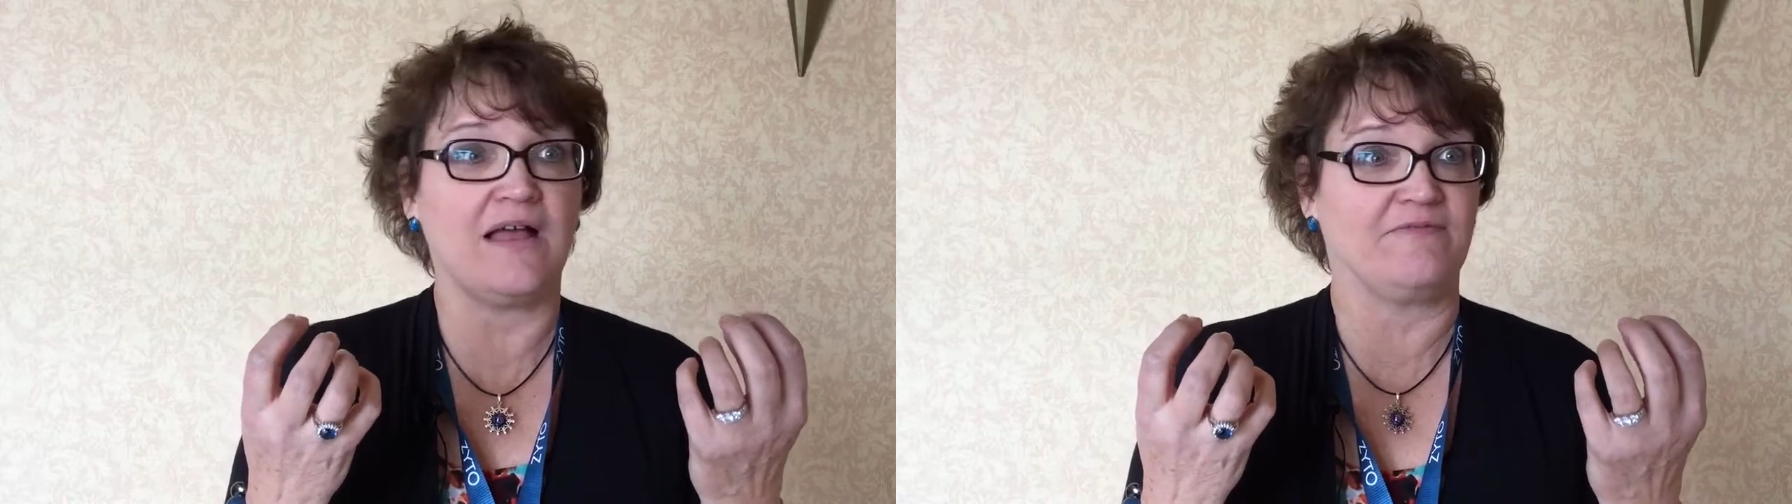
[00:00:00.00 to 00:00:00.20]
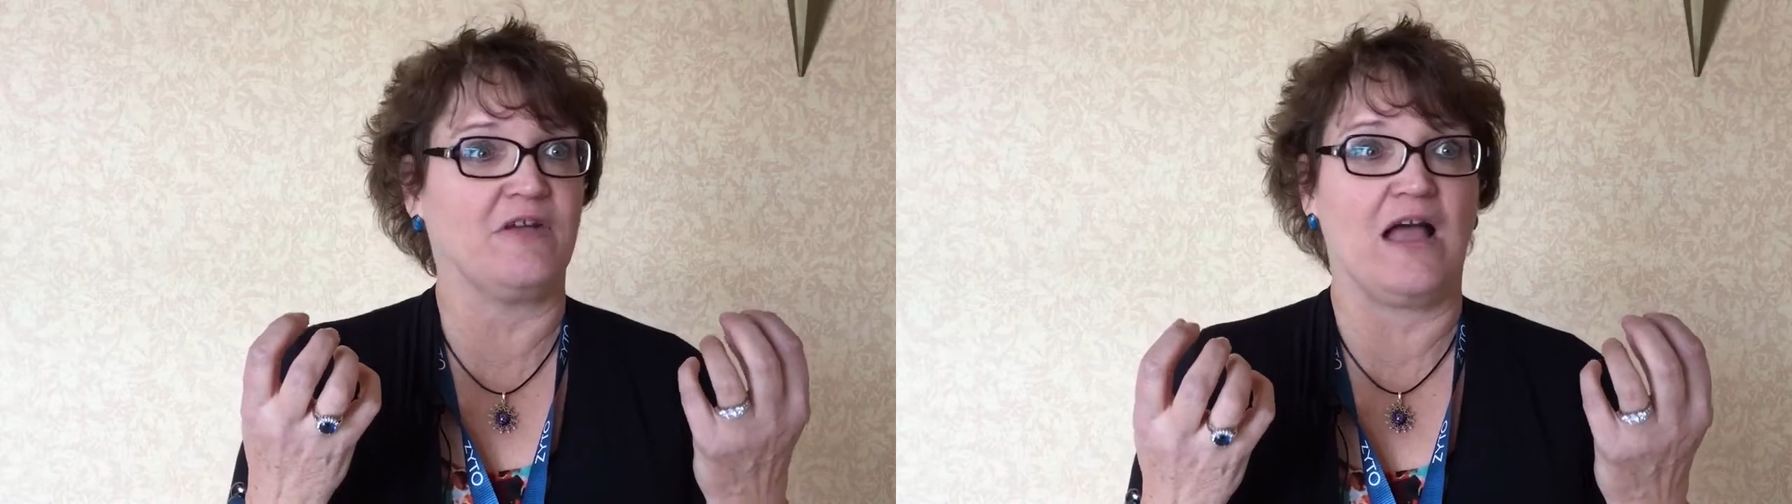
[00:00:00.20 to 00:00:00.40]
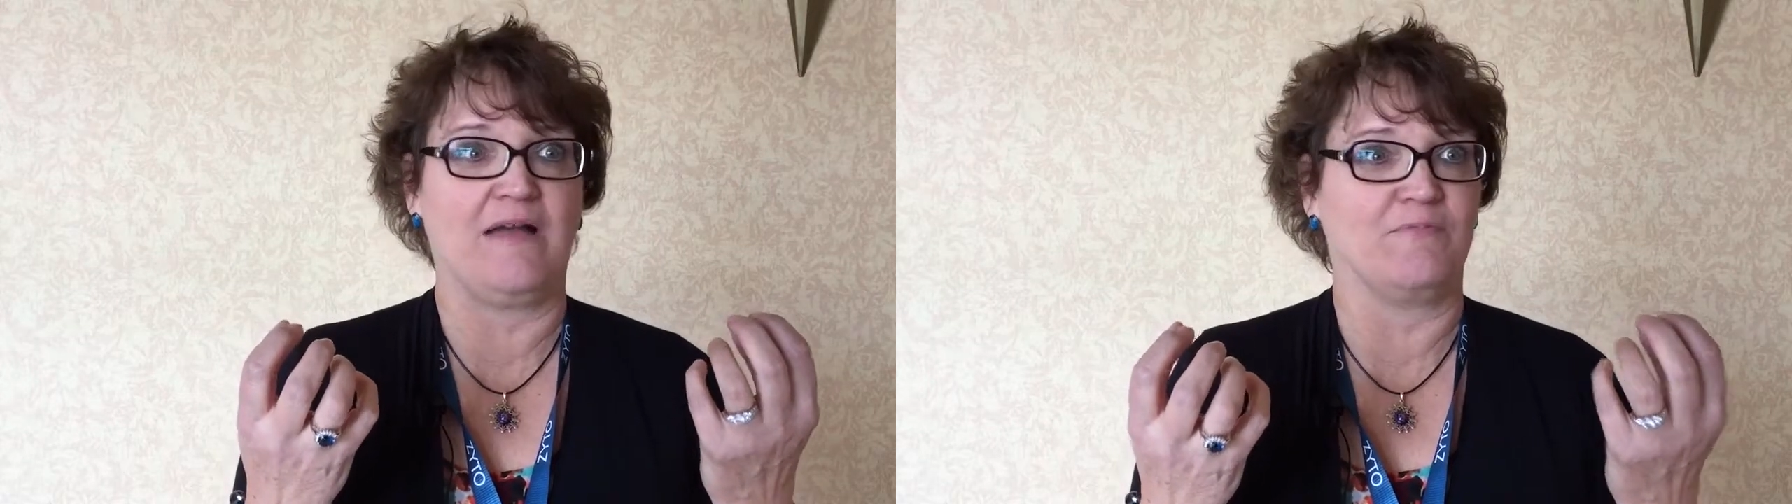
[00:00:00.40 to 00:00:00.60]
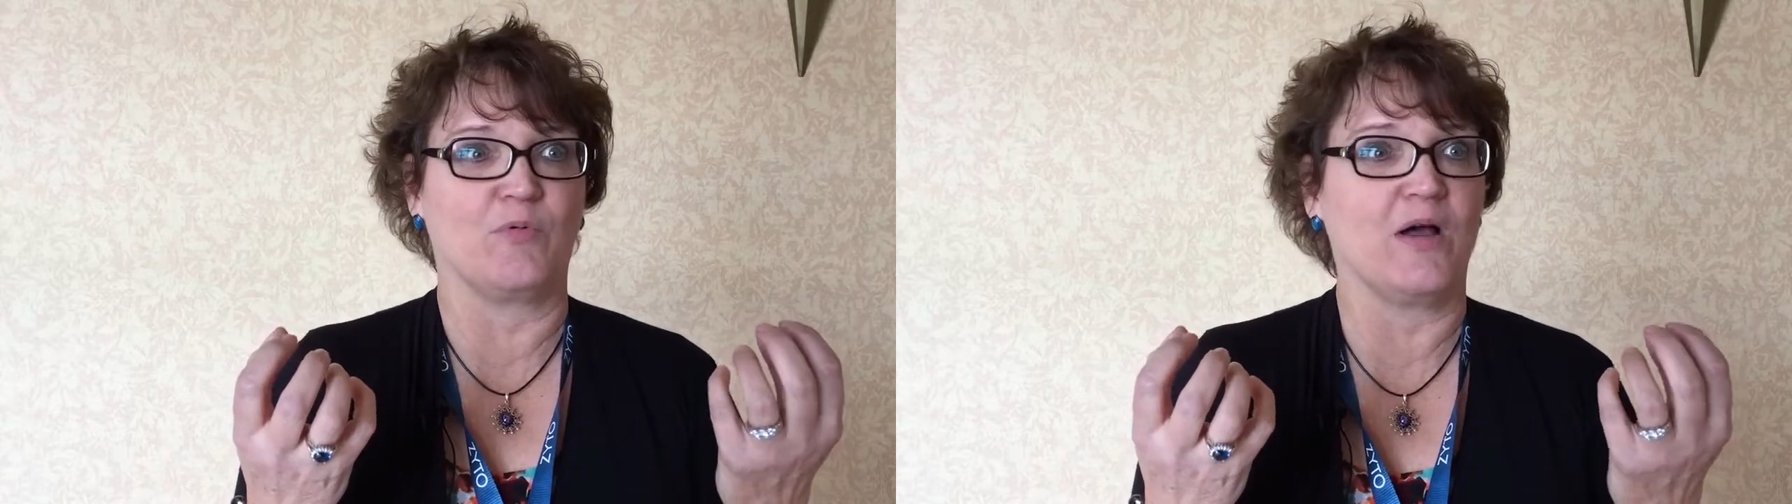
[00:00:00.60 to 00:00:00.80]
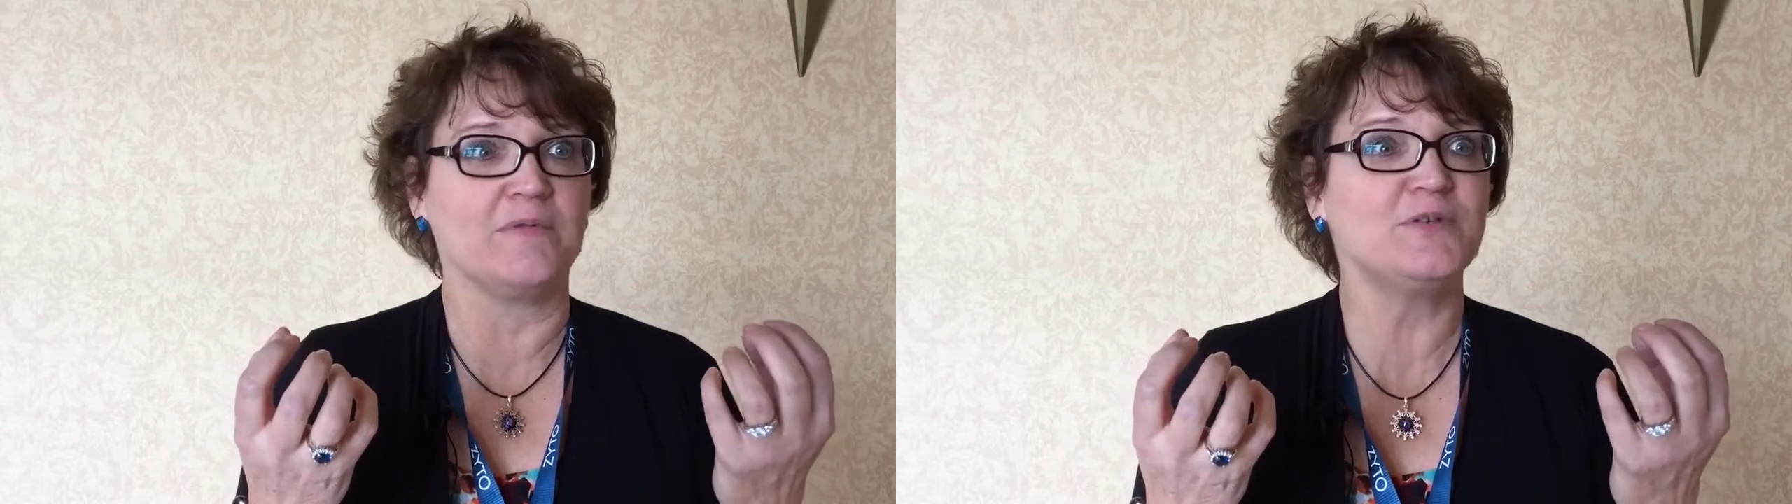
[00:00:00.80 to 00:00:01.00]
I've
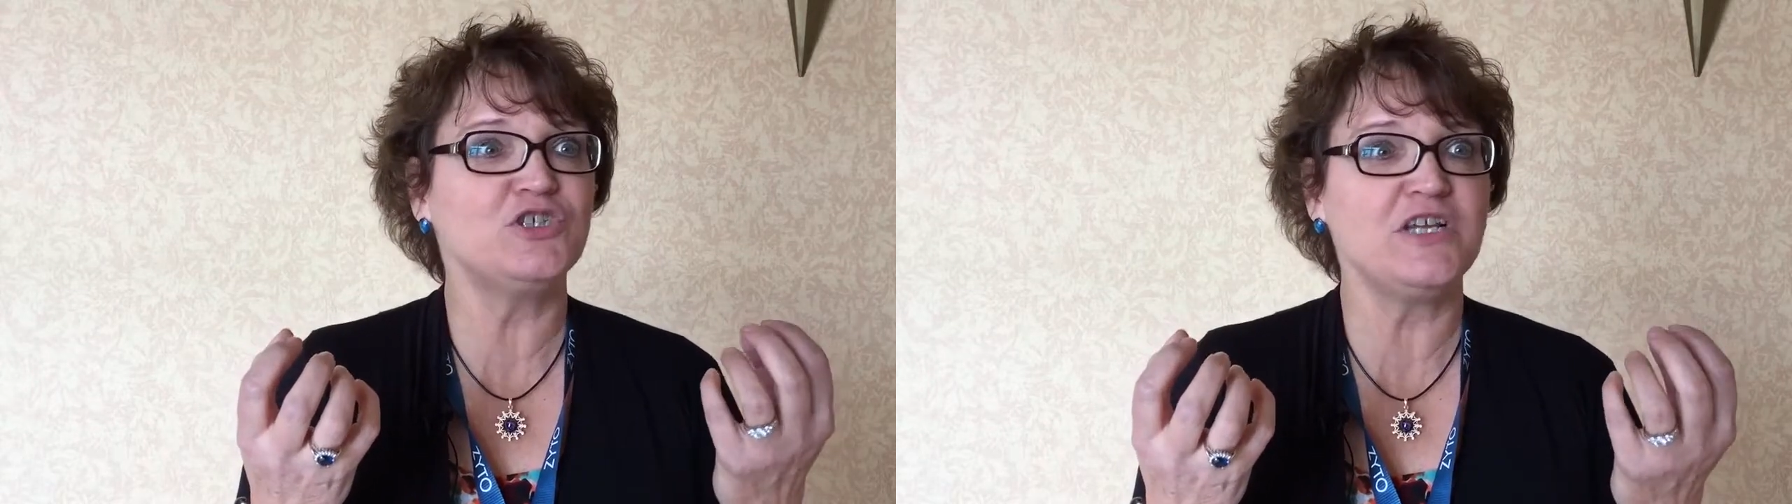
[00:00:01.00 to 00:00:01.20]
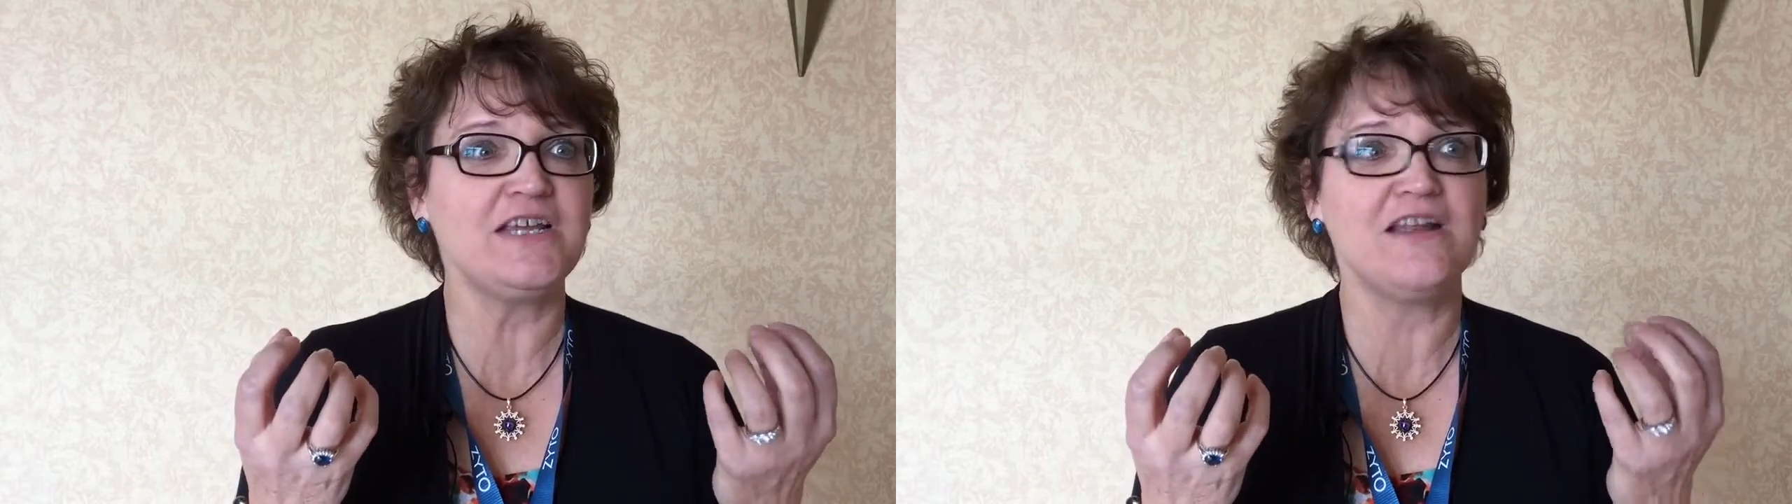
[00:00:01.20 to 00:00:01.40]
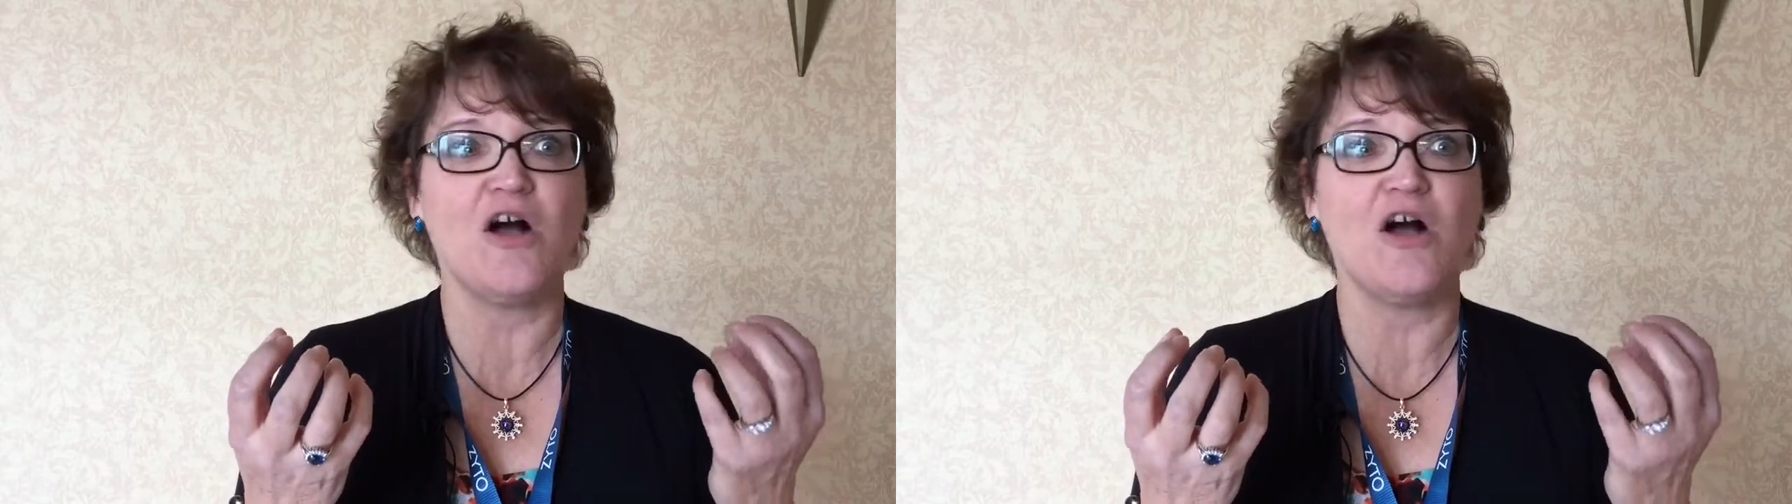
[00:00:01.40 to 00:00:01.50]
brought a machine